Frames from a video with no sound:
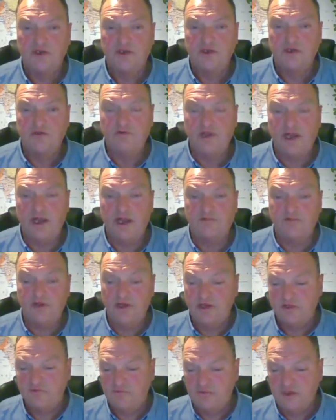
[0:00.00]
who have
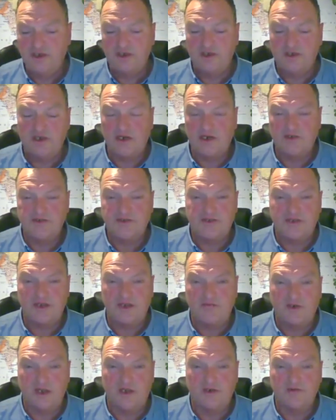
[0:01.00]
middle-class
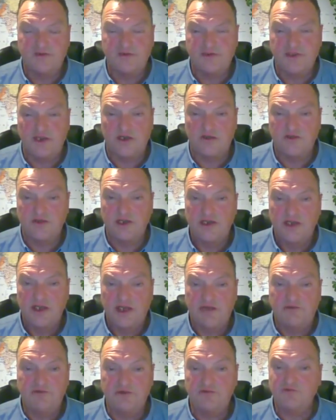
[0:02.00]
type lifestyles
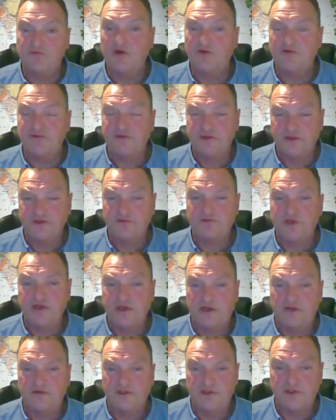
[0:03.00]
and are as wealthy as we
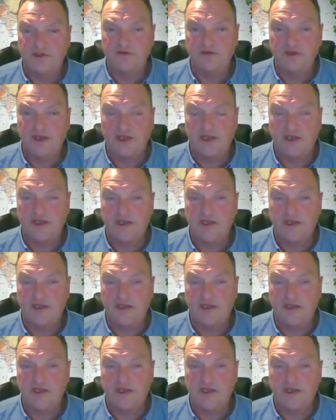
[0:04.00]
are in the UK.